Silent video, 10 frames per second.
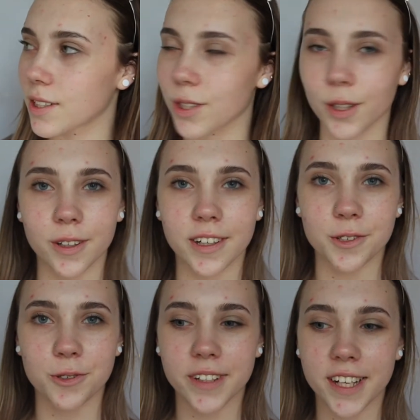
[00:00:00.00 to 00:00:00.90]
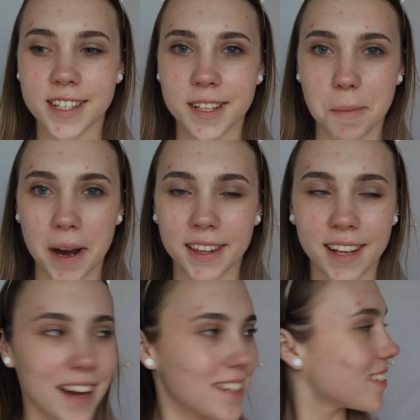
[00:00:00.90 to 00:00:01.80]
So I just realised that my
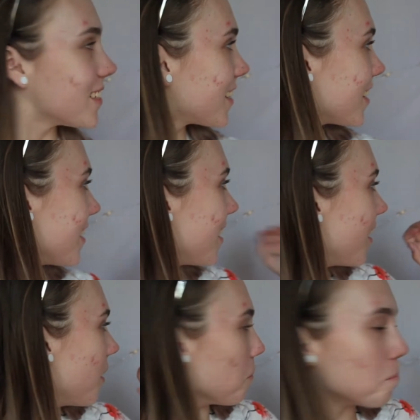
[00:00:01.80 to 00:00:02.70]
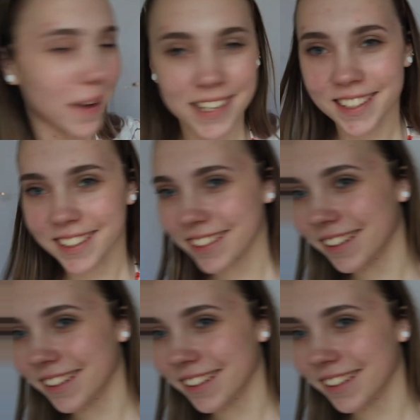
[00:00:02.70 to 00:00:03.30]
lights are basically